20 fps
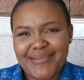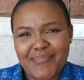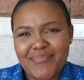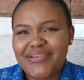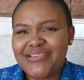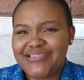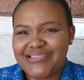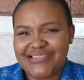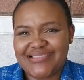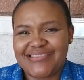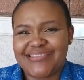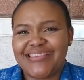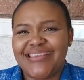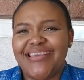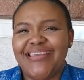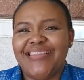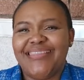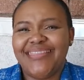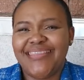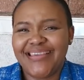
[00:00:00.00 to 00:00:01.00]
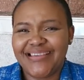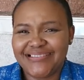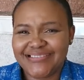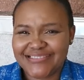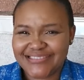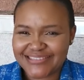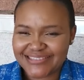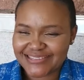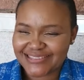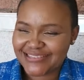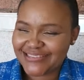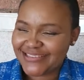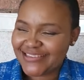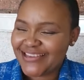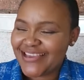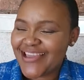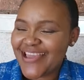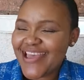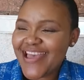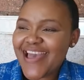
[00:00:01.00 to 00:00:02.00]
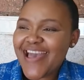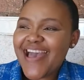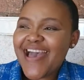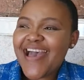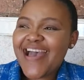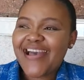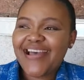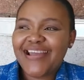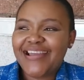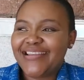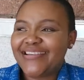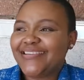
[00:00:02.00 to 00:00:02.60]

let me just say that i